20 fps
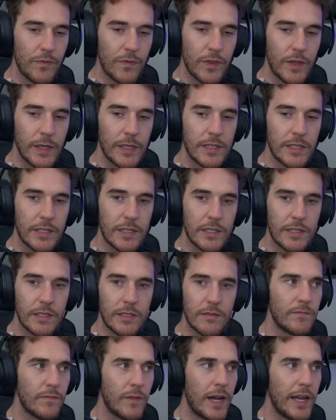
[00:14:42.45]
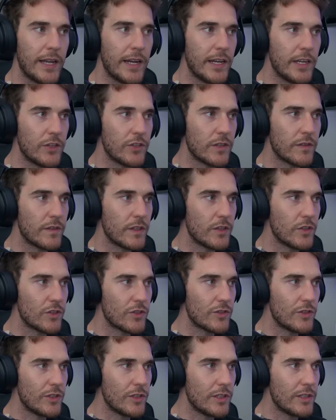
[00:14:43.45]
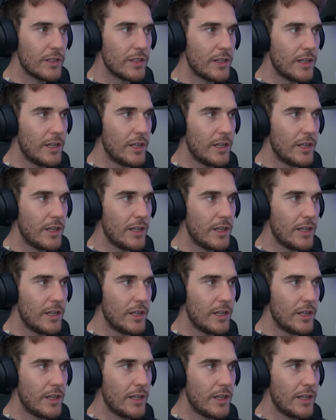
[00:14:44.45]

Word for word: this by an air traffic controller.